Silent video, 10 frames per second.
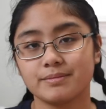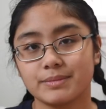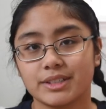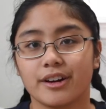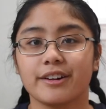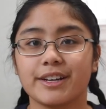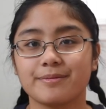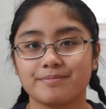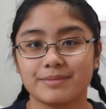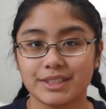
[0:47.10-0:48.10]
sorry,
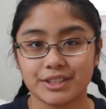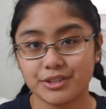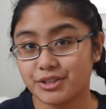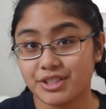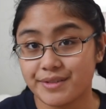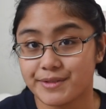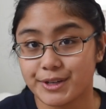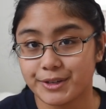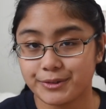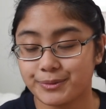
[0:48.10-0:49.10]
I guess I'll just never
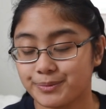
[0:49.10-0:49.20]
know.